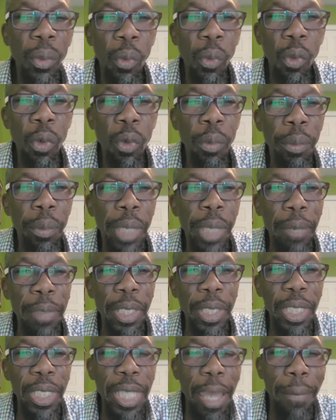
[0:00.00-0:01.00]
Or
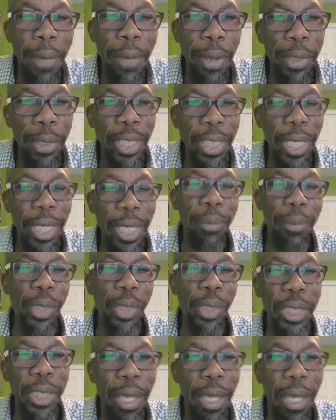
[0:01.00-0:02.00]
maybe the American
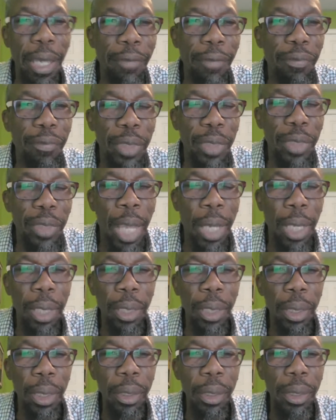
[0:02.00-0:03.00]
must have
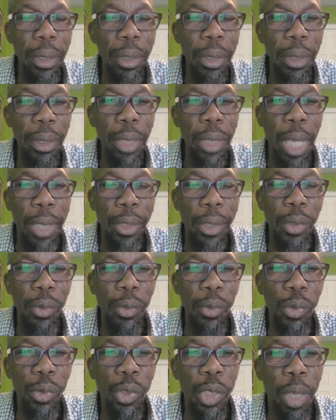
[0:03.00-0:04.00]
talked
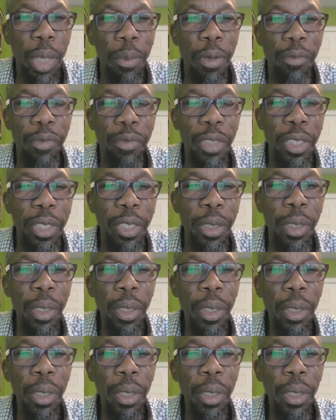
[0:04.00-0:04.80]
to some of the